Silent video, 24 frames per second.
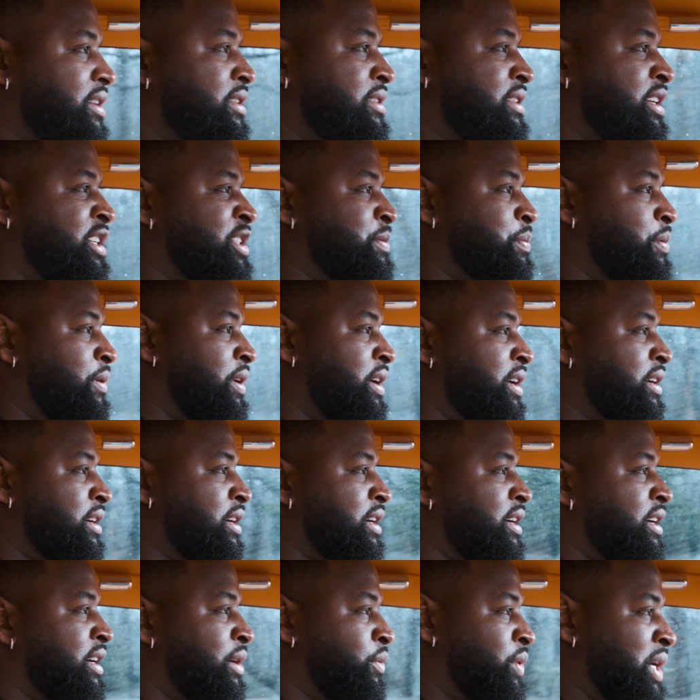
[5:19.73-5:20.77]
this spring
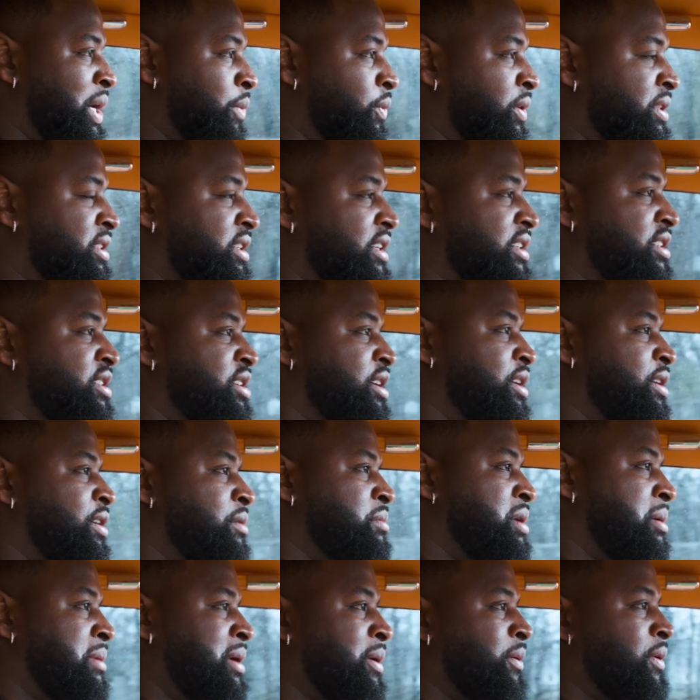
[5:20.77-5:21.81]
when I went to the show,
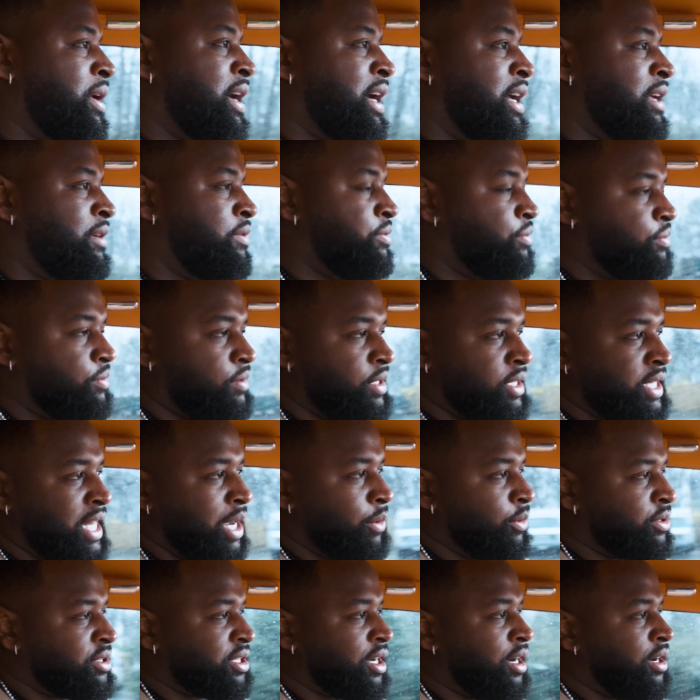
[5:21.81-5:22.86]
me and my wife. That
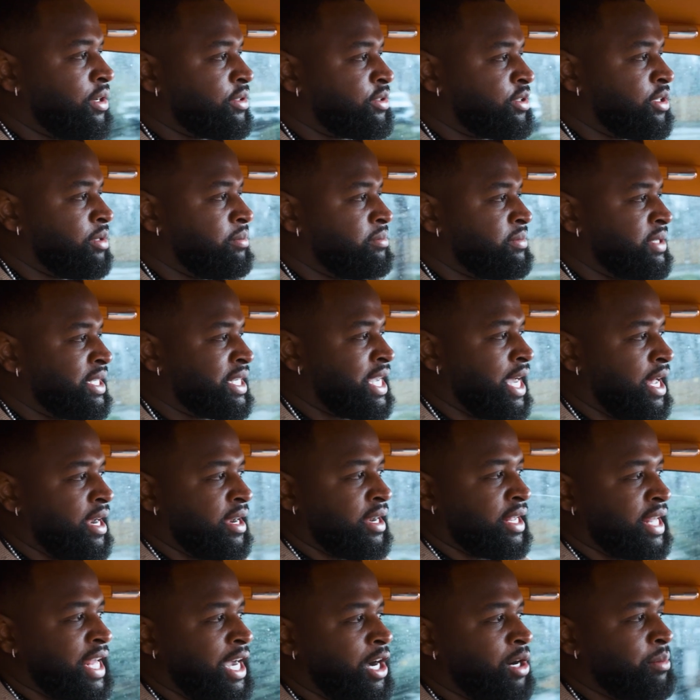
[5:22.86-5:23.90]
was awesome. The kind
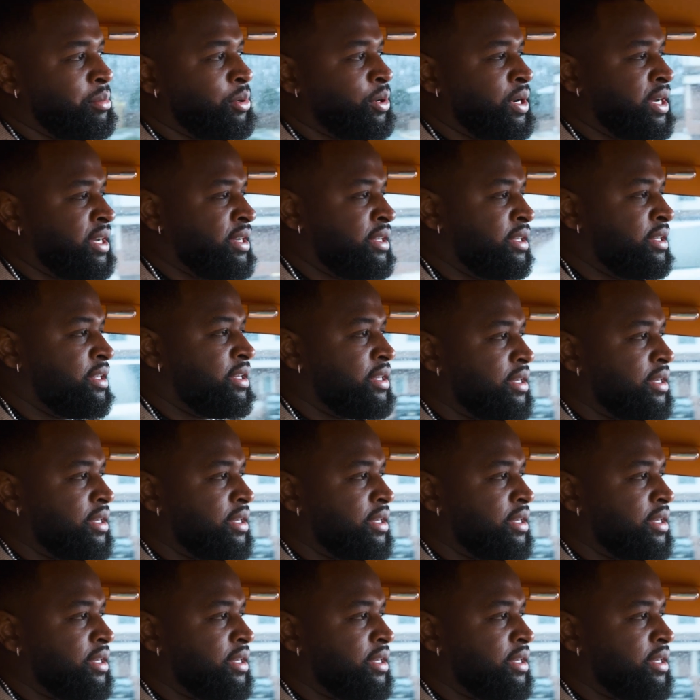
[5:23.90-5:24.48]
of cowboy